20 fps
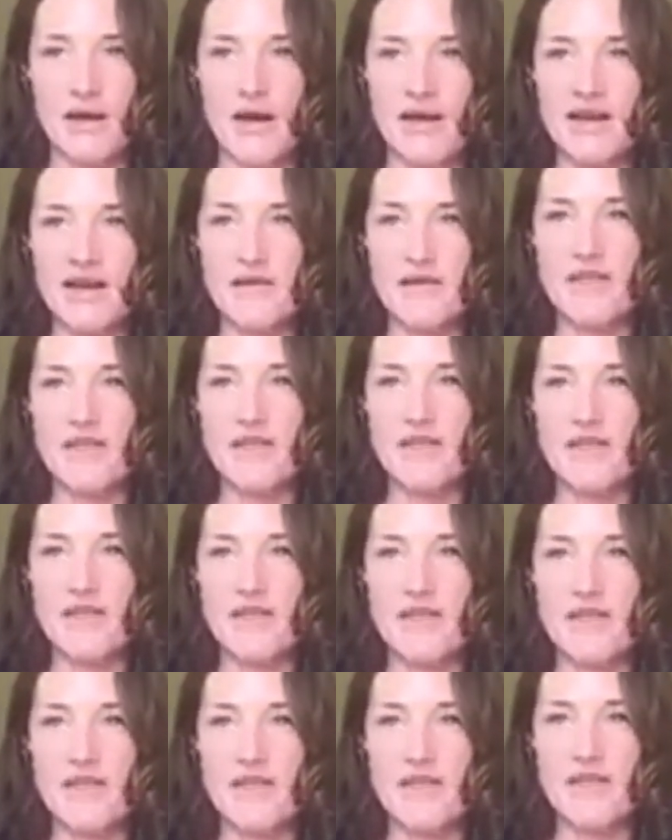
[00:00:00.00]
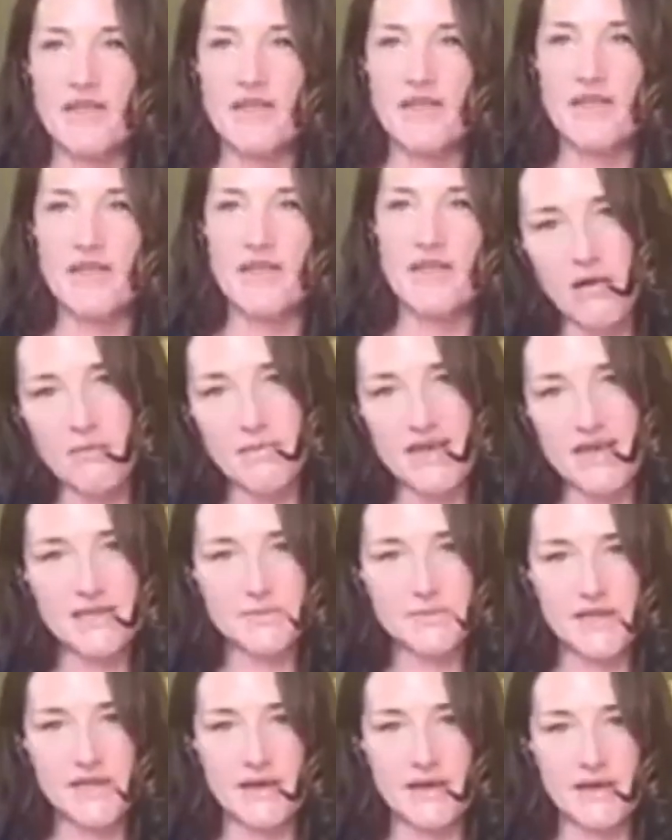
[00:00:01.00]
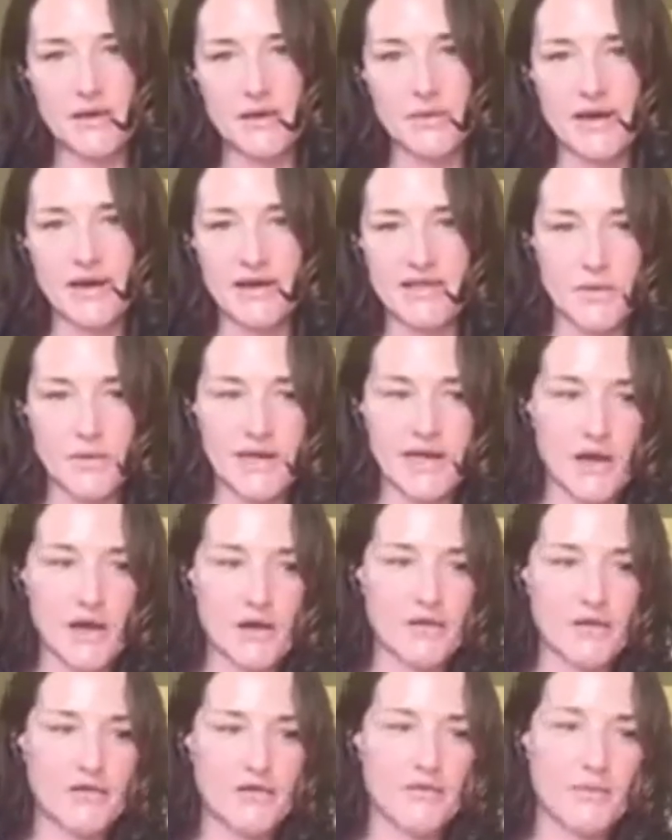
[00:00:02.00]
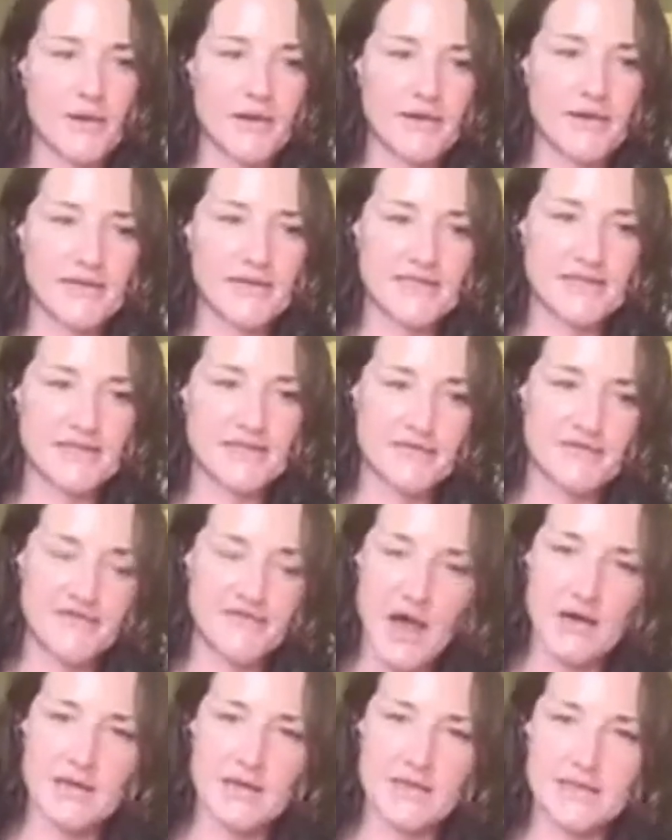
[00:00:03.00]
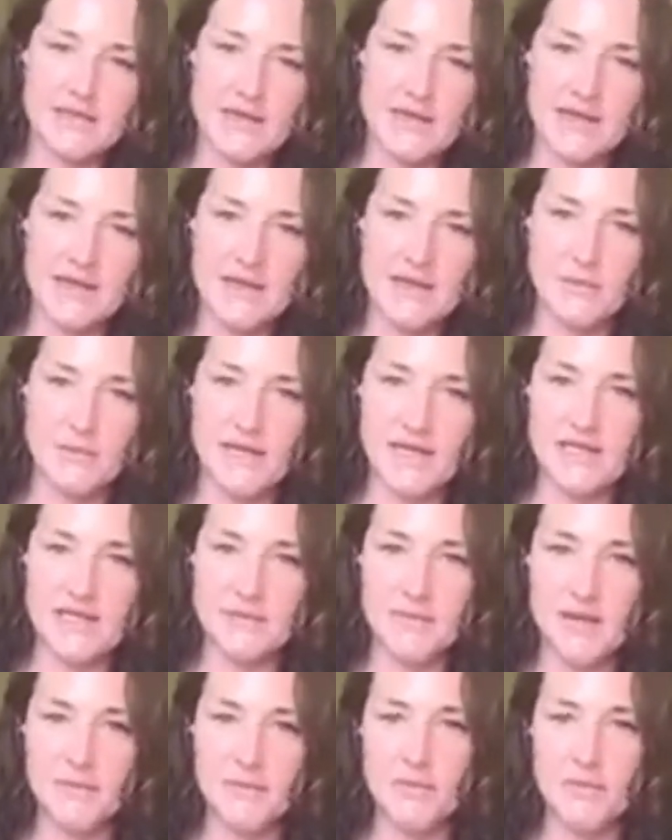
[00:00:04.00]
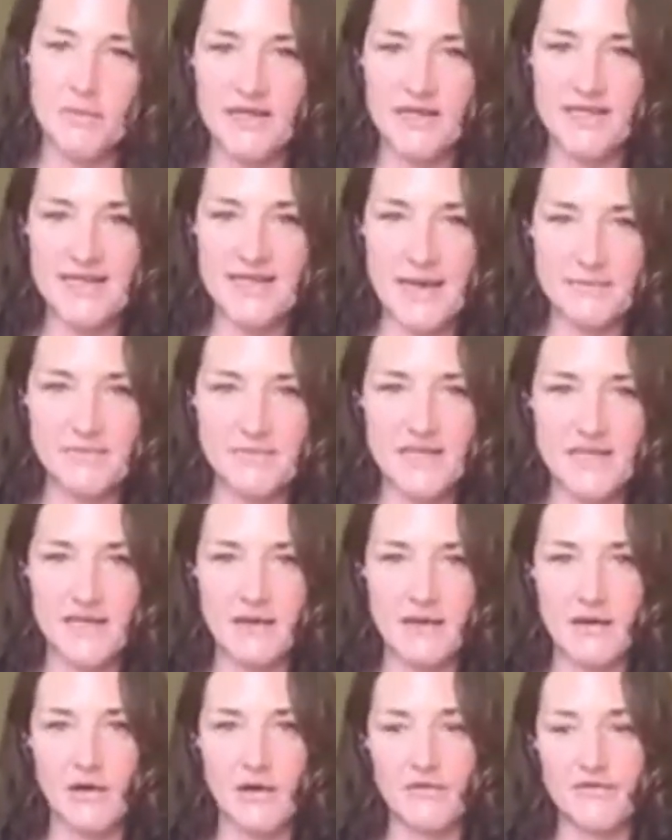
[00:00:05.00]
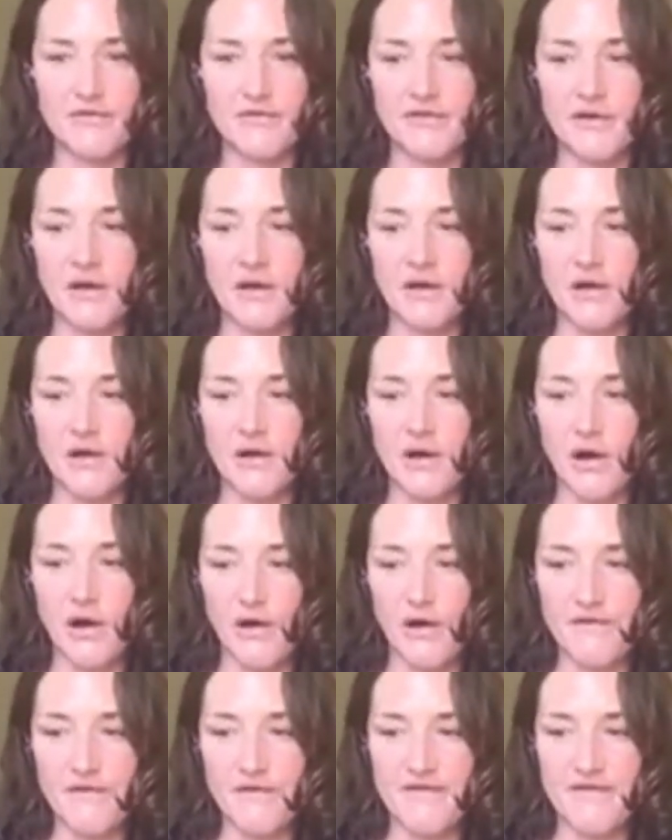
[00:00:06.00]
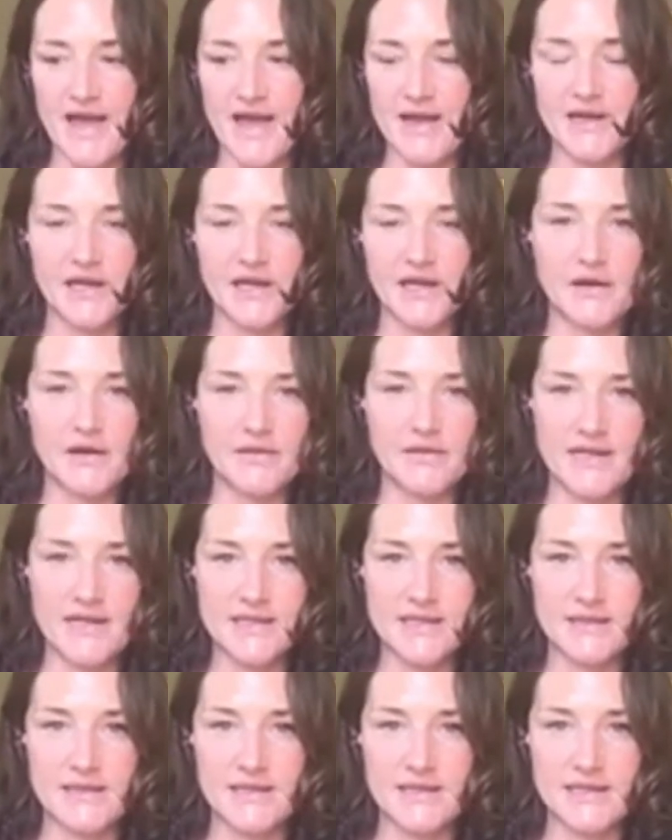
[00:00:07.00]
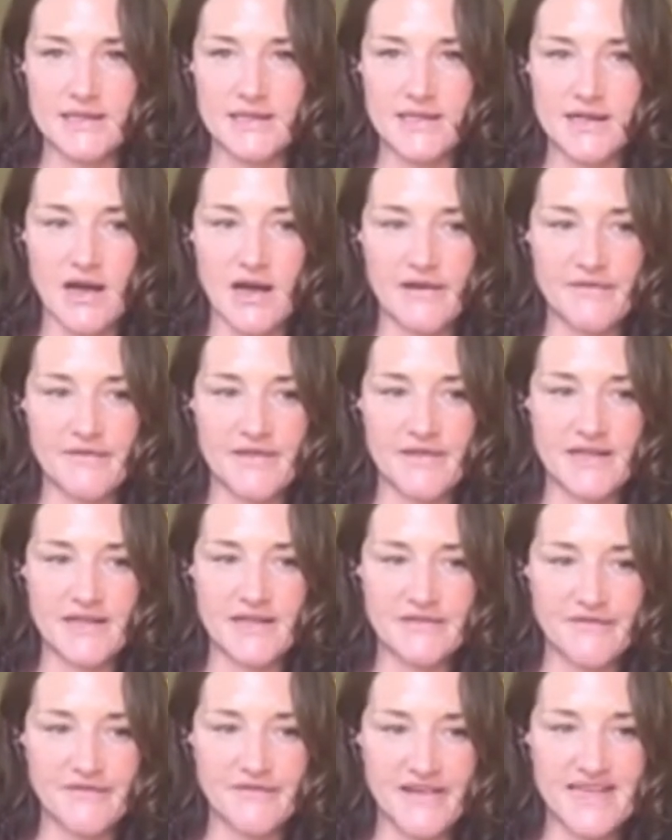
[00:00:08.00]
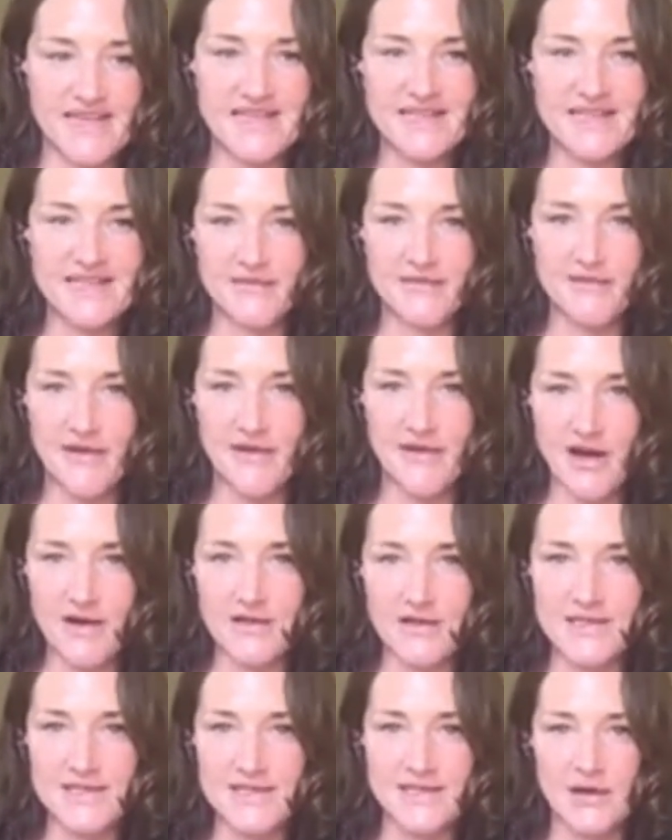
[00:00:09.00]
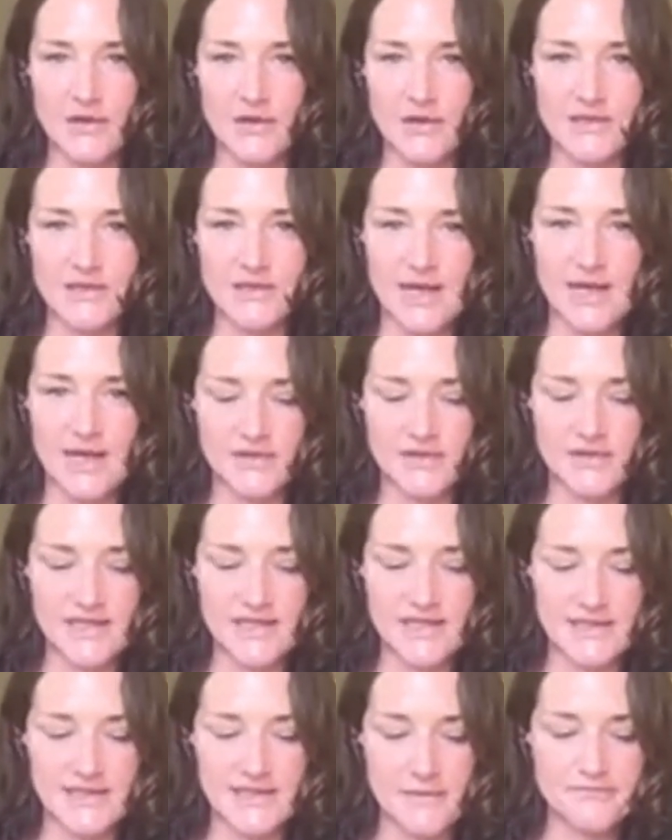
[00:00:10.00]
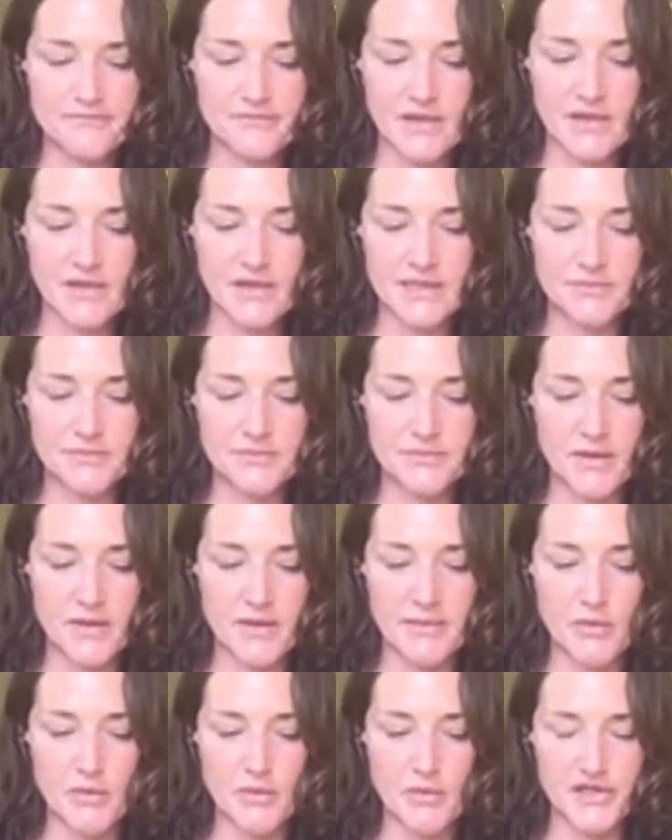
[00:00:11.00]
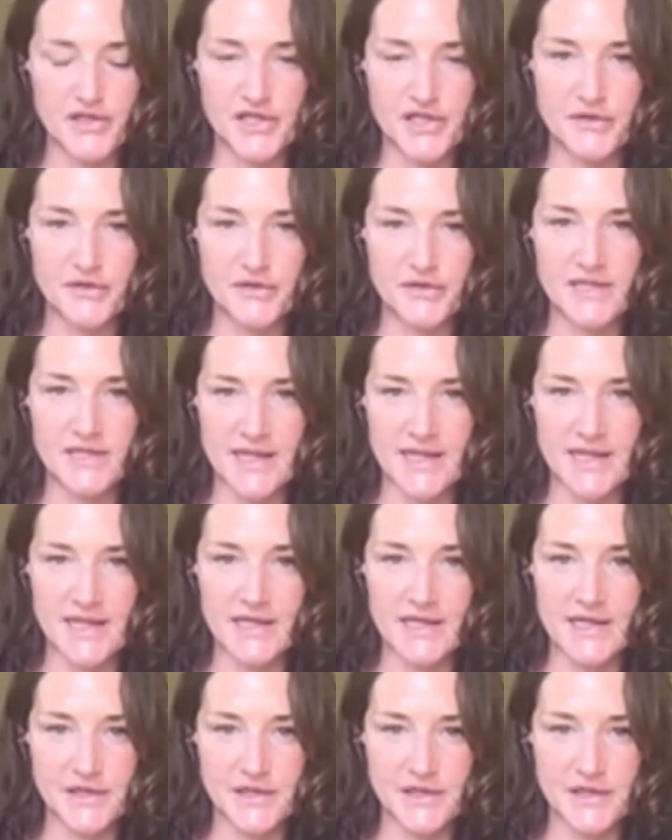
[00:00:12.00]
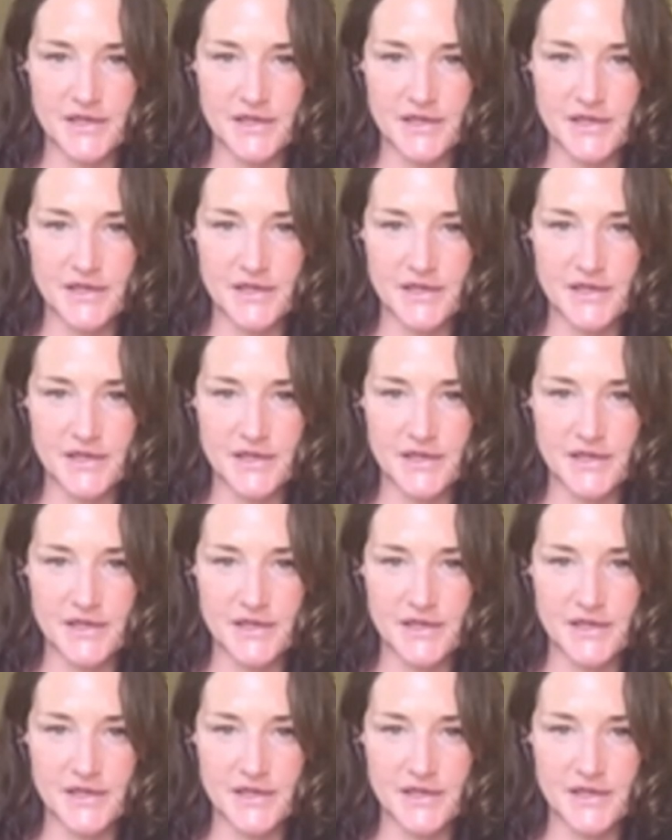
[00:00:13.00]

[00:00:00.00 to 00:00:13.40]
I don't think as humans we are meant to be that way. I think we go through periods of flux, and I think we need to be more accepting of of that. You know, this this kind of this feast and fast concept is um, is probably more tuned to that too.